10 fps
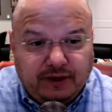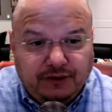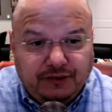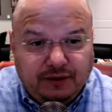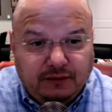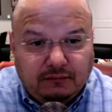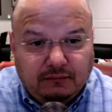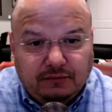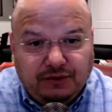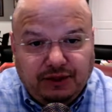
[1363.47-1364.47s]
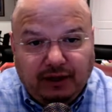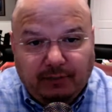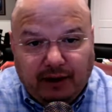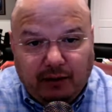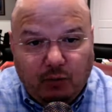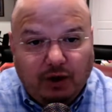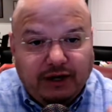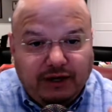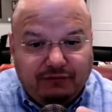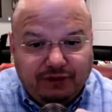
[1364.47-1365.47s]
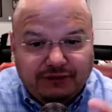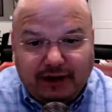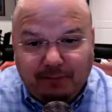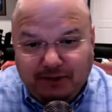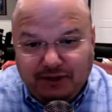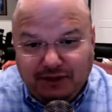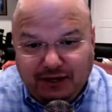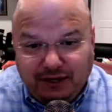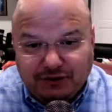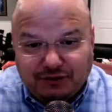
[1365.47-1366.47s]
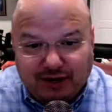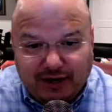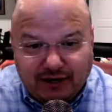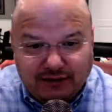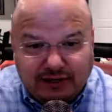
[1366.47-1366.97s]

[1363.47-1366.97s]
I think about, what if this happened in the 80s or 90s?